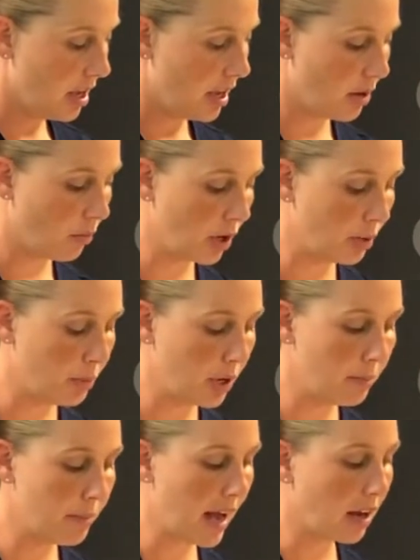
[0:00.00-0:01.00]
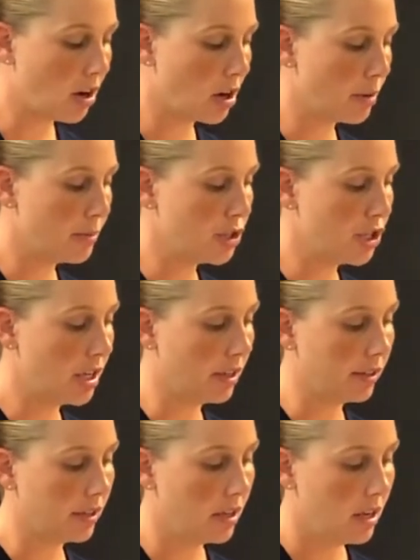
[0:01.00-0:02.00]
And we're going to put it back on our
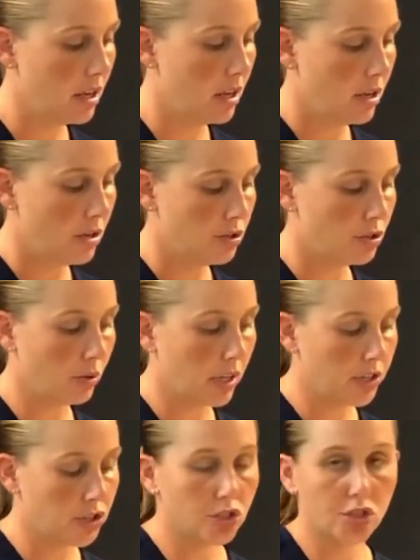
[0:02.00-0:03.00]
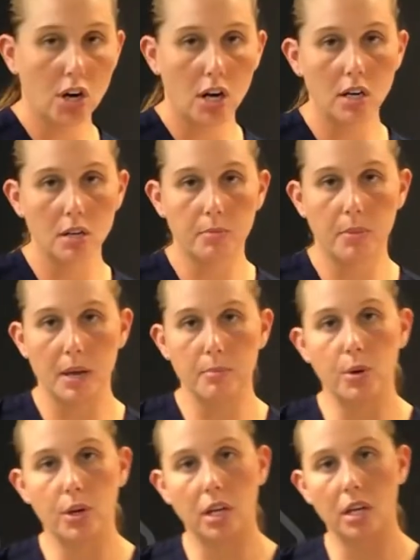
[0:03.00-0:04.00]
machine. So we're going to start by
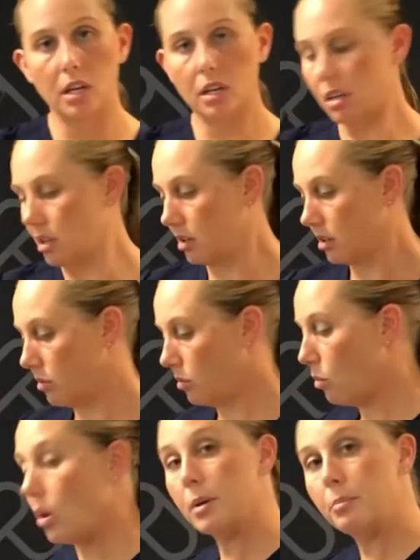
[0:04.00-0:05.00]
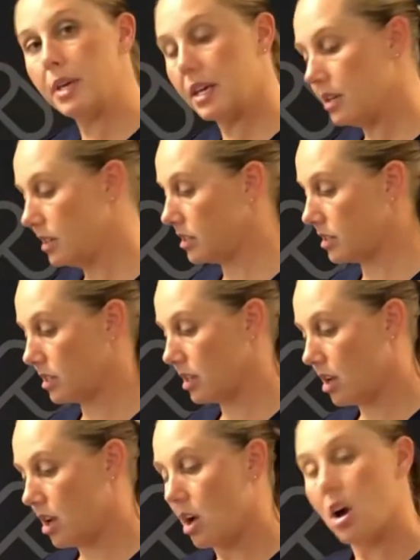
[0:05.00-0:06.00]
putting one piece
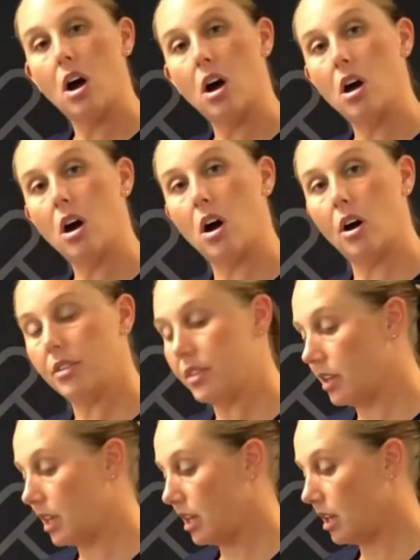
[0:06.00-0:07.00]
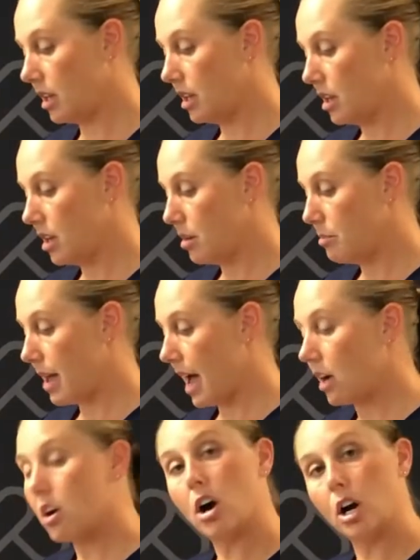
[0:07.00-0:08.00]
on the
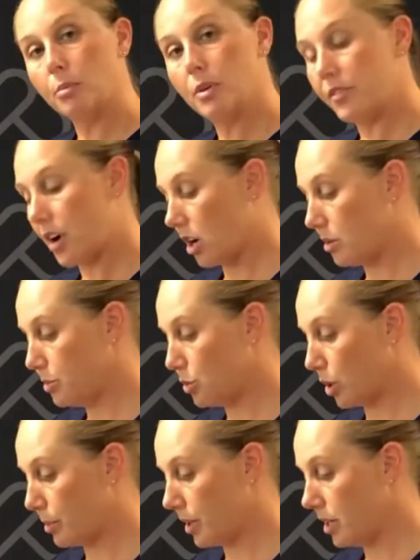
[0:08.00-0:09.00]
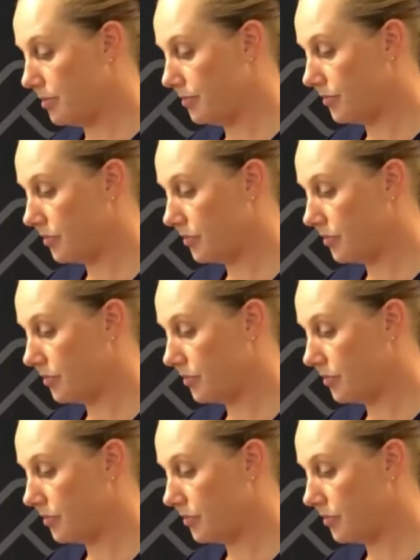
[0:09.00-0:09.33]
bag arm of our absorber,